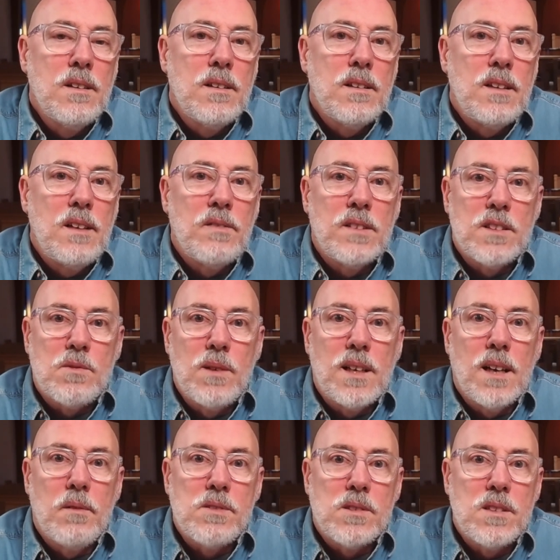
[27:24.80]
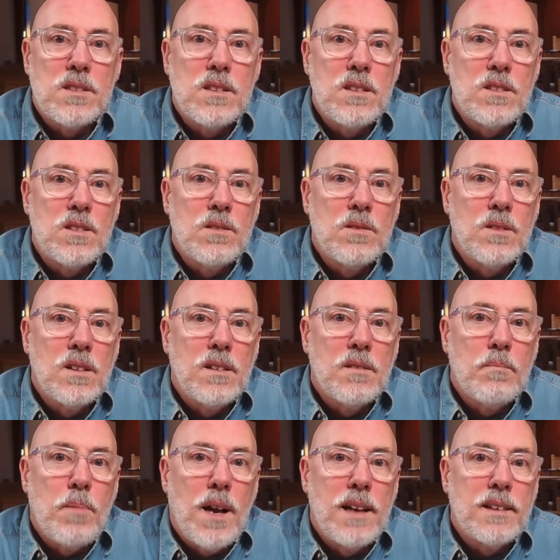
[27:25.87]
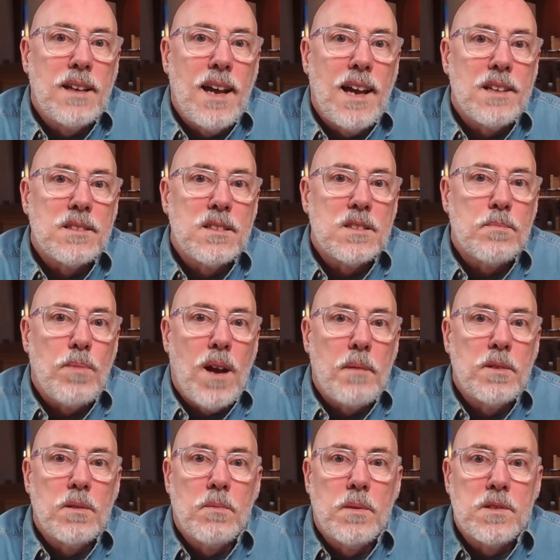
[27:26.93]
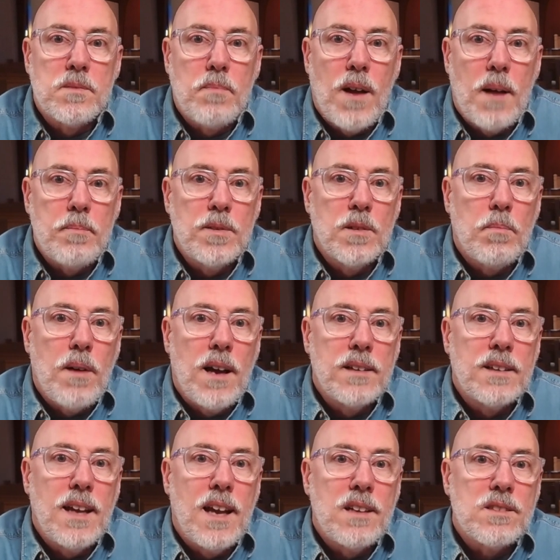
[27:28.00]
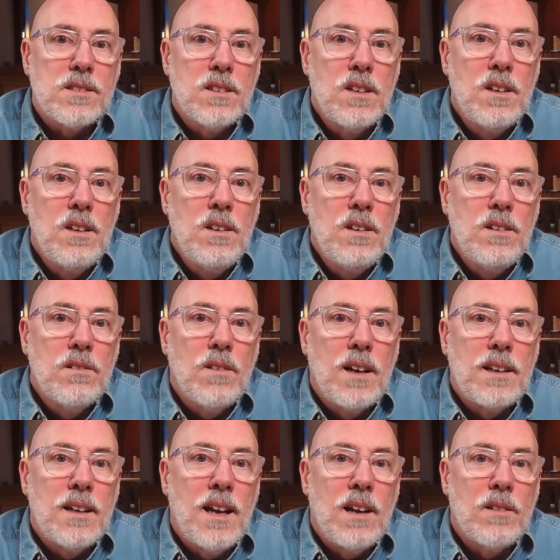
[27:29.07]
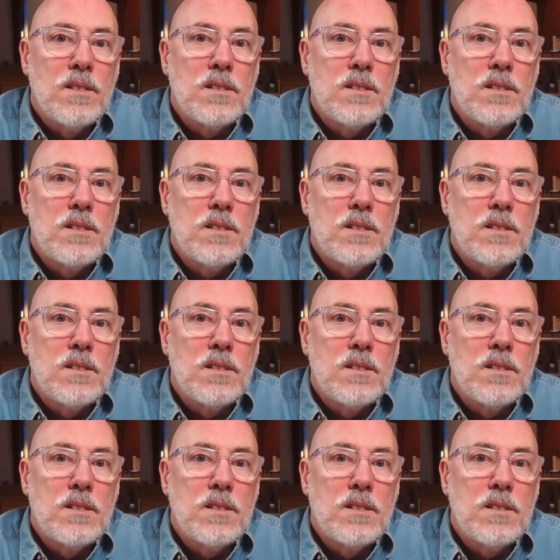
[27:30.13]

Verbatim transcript: Even this week, I was listening to a podcast. It's probably the most popular podcast right now.